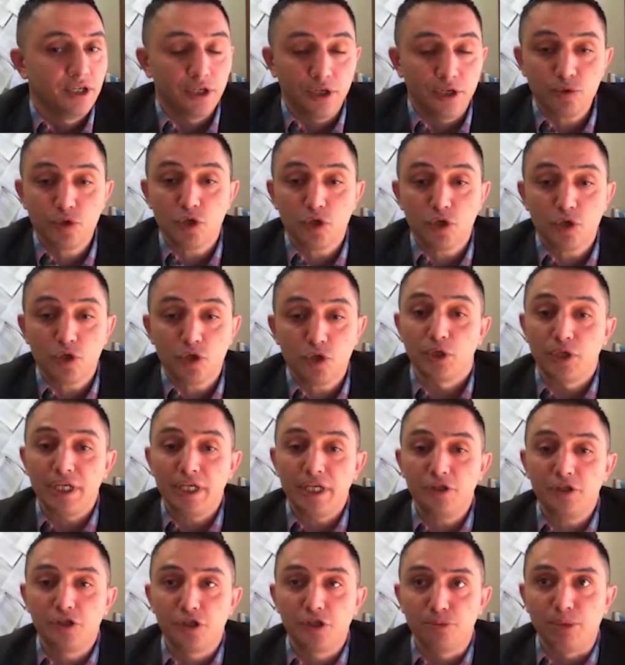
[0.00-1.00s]
So you
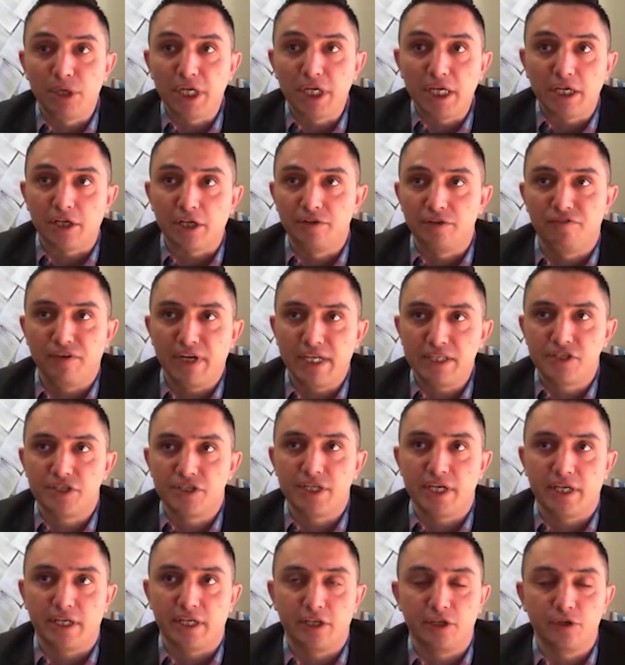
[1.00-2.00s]
need to be
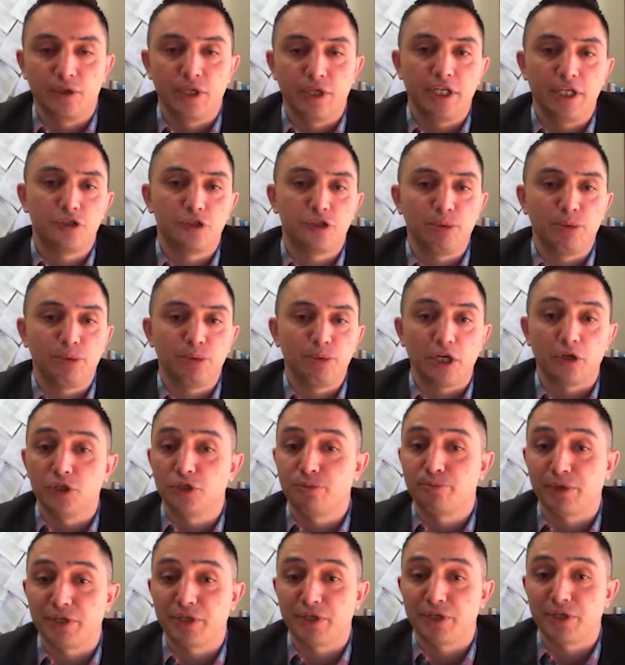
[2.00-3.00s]
convincing. You need to be a
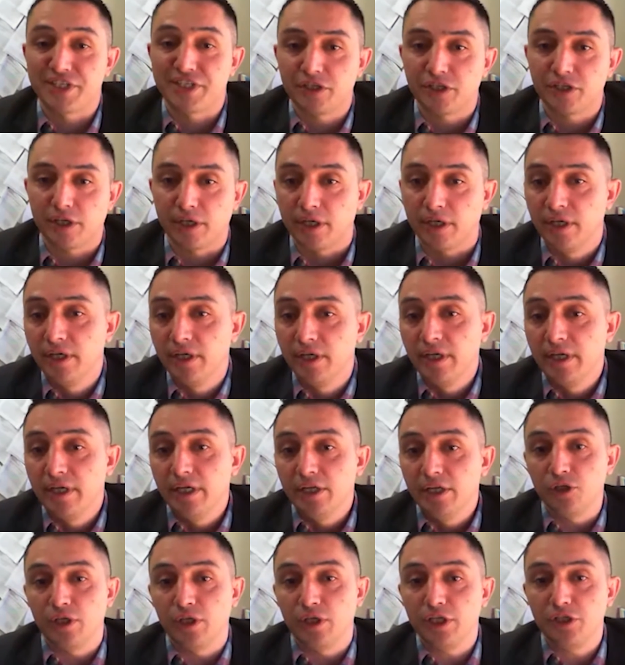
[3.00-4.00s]
good presenter.
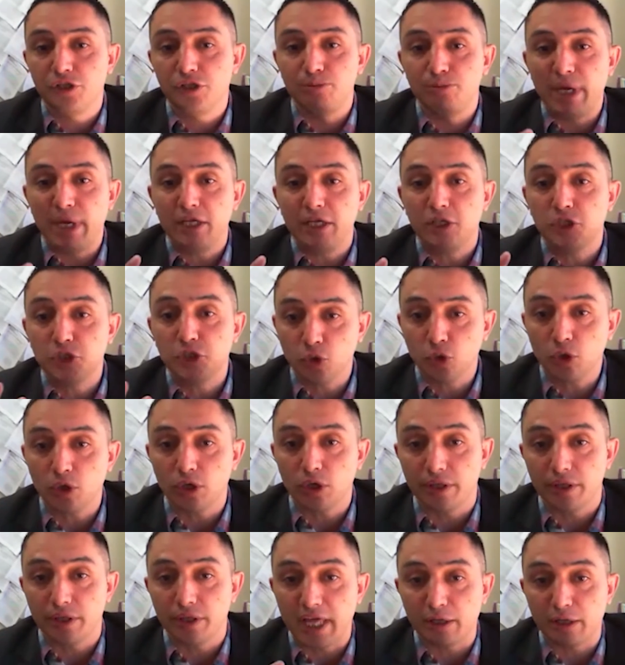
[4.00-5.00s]
You need to make
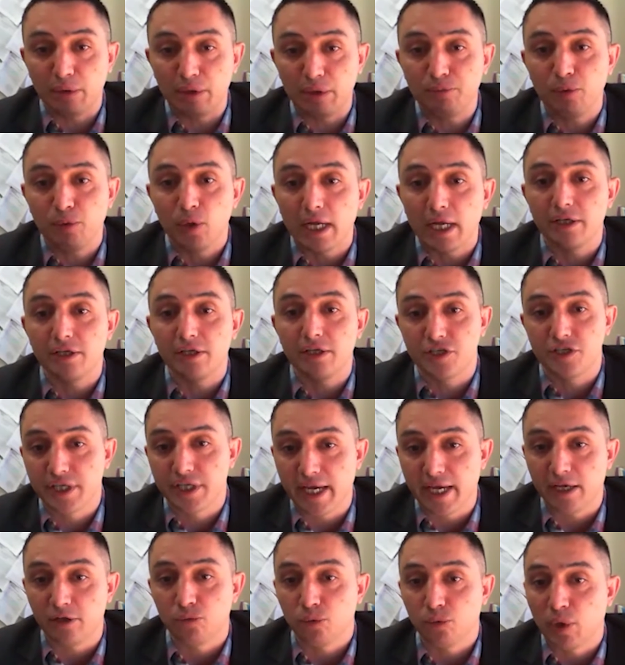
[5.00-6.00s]
sure that people
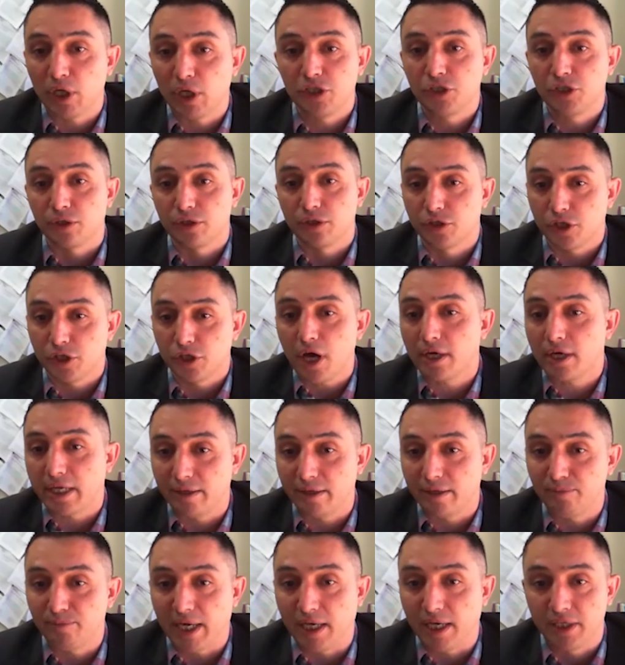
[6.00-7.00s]
understand what you're talking
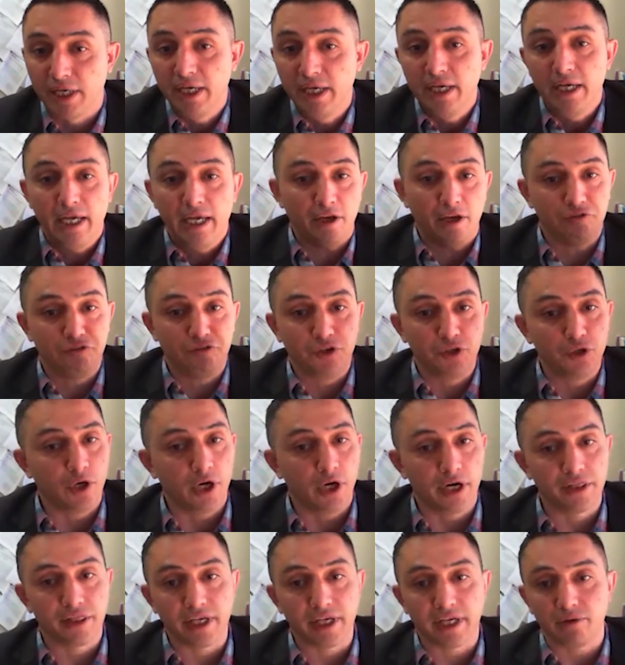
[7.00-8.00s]
about. If you
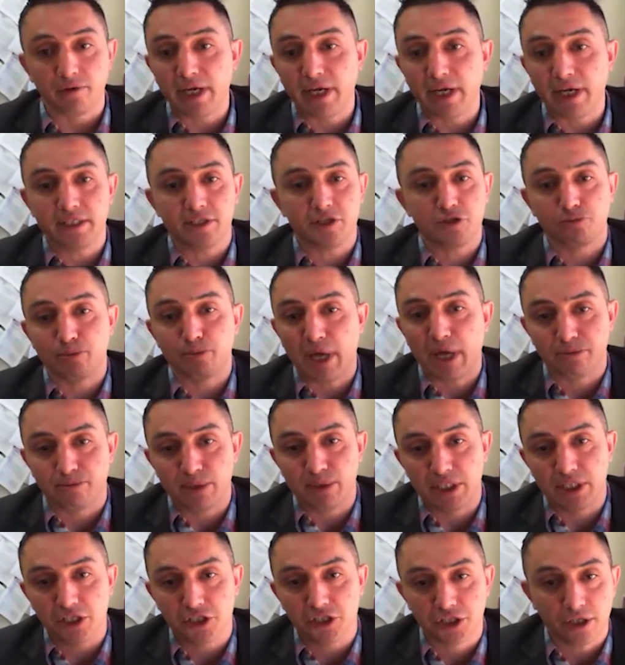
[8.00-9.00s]
are the greatest
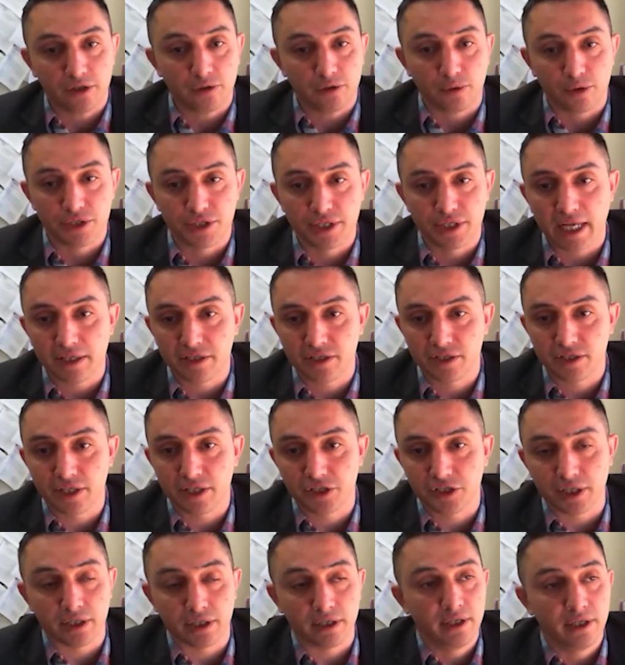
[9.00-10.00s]
mathematician or
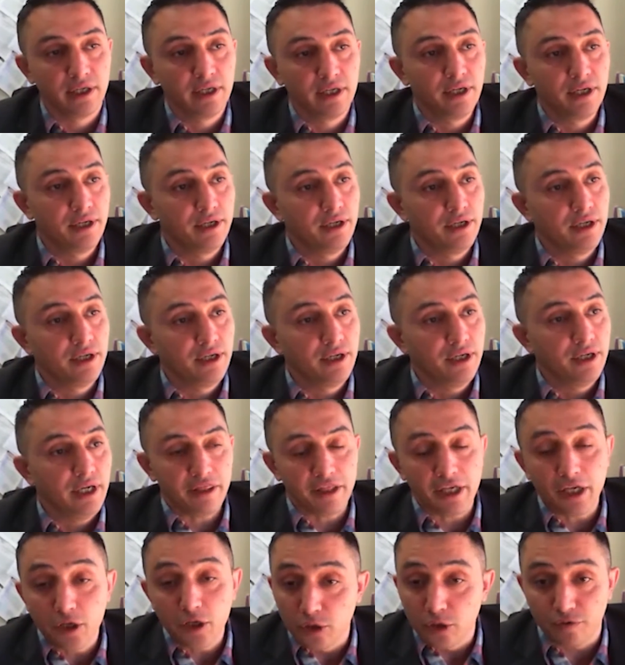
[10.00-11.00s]
statistician in
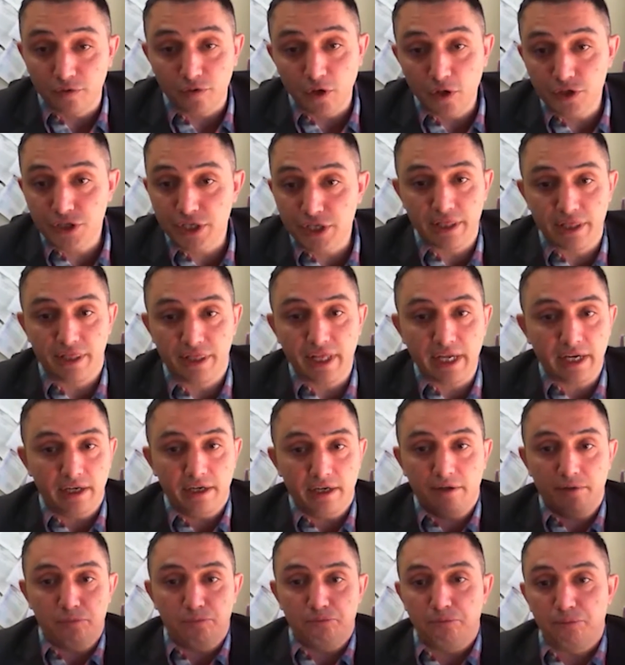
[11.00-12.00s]
the universe, and
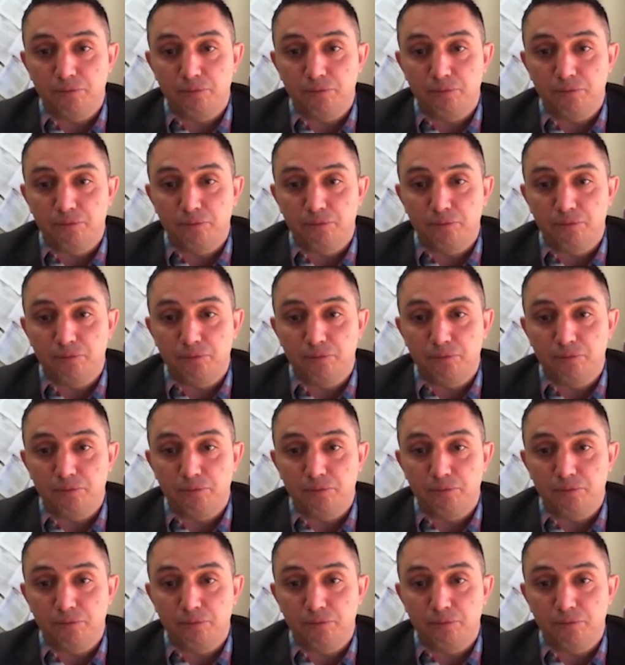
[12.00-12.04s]
then